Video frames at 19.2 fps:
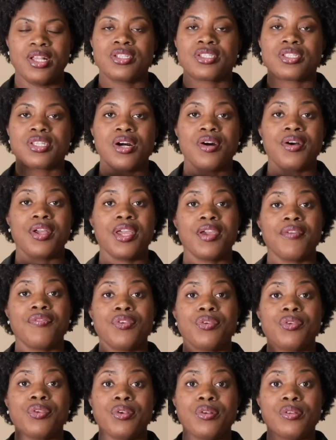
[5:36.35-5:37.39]
So if
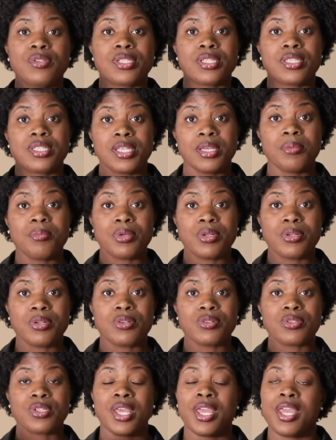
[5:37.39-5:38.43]
you use the
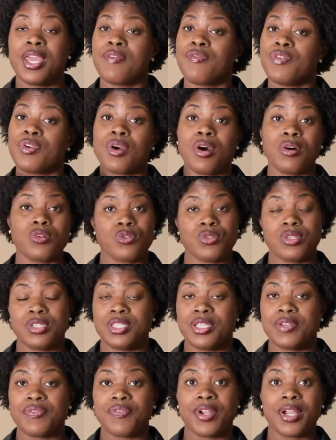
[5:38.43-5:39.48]
symbols, if you go to a
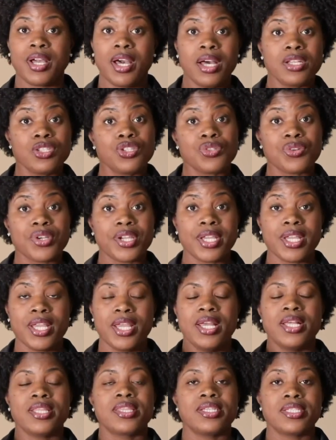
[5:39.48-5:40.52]
different country,
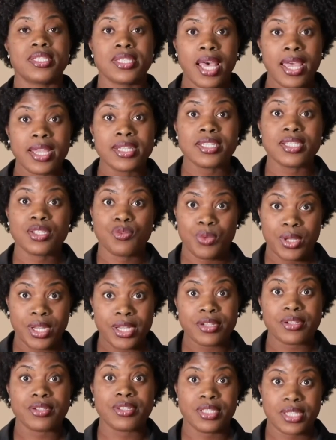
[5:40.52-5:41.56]
the scientists will
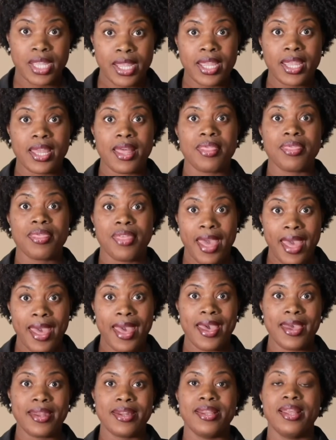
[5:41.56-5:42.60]
understand
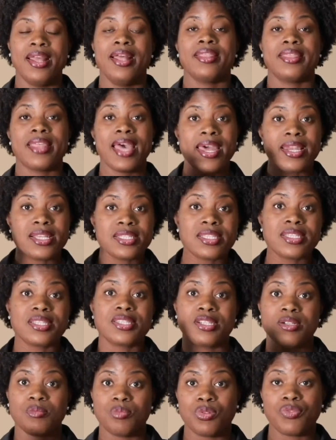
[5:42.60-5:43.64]
that that is the
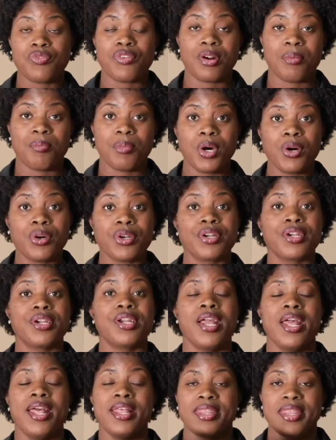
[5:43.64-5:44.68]
symbol for a motor,
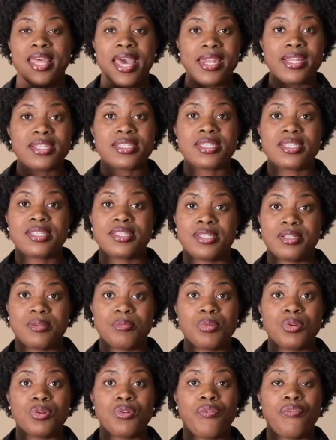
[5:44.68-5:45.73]
that is the
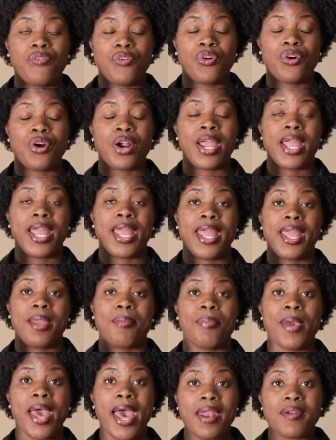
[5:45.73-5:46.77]
symbol for a
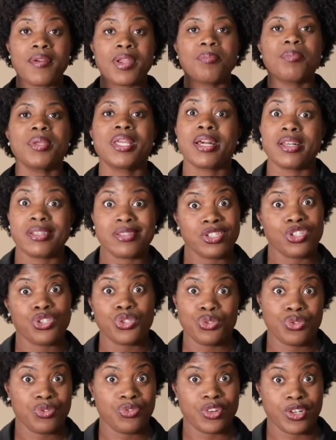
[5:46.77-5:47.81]
battery because it's
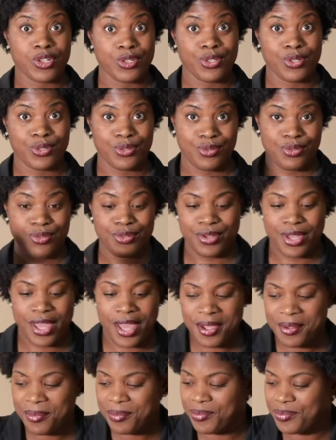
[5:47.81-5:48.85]
universal, okay?